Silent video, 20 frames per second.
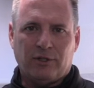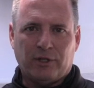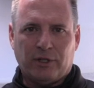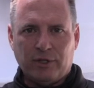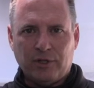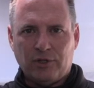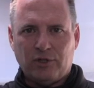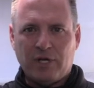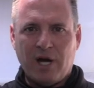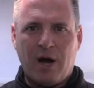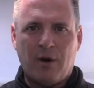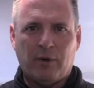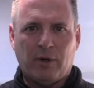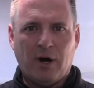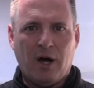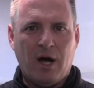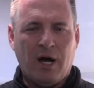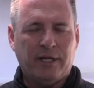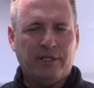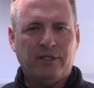turn your
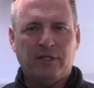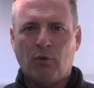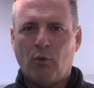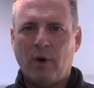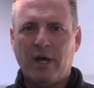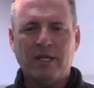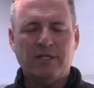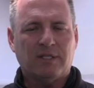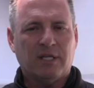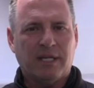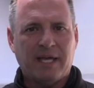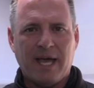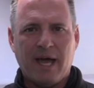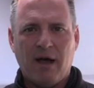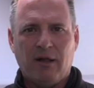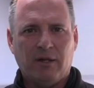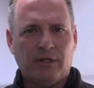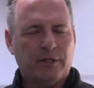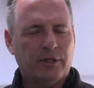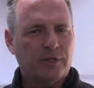shower on and you waste a
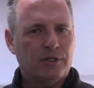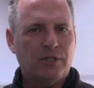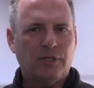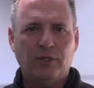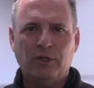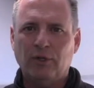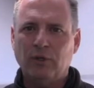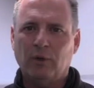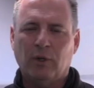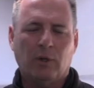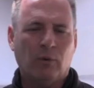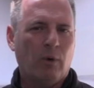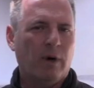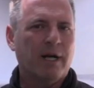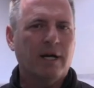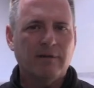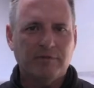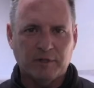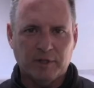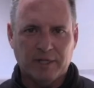gallon or two or
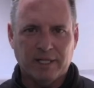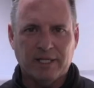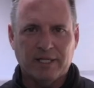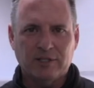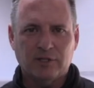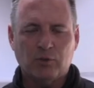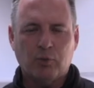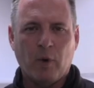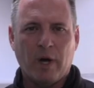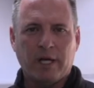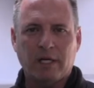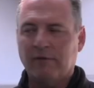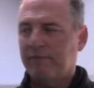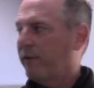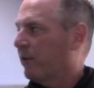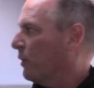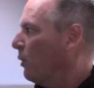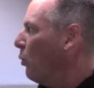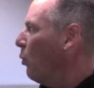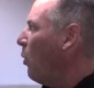whatever it is waiting
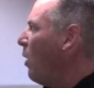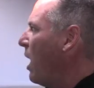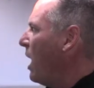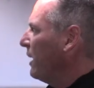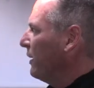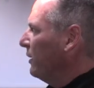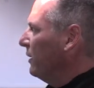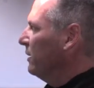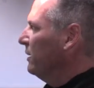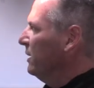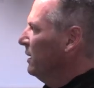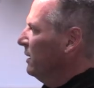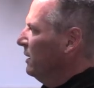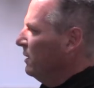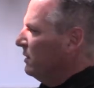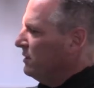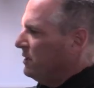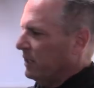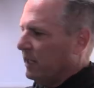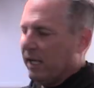for the water
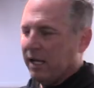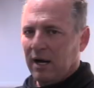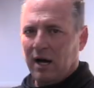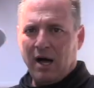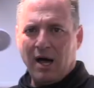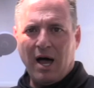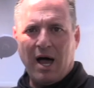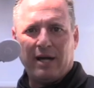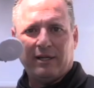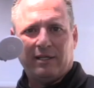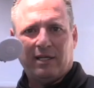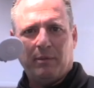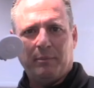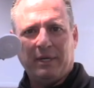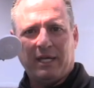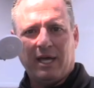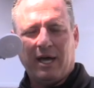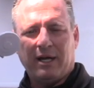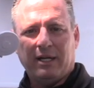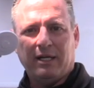to get hot
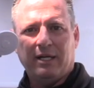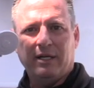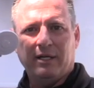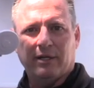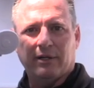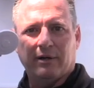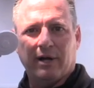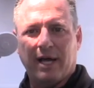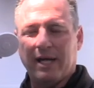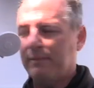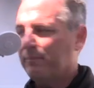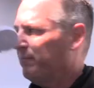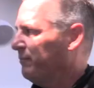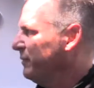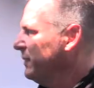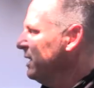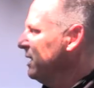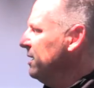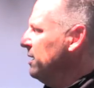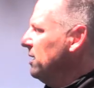coming out of here, right?
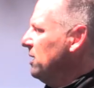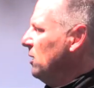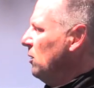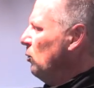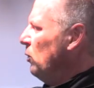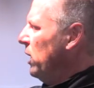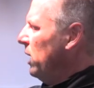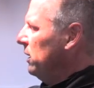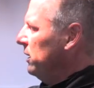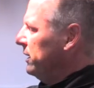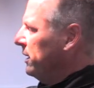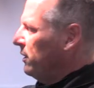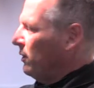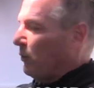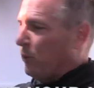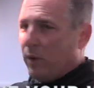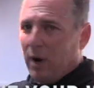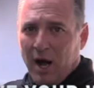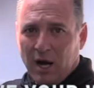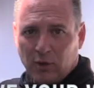Well, in
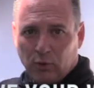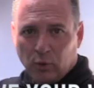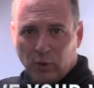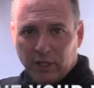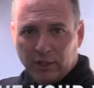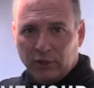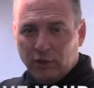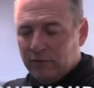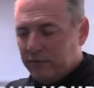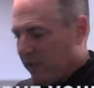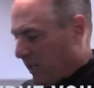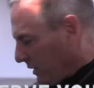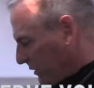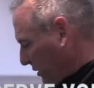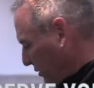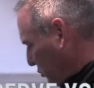a rockwood, you've got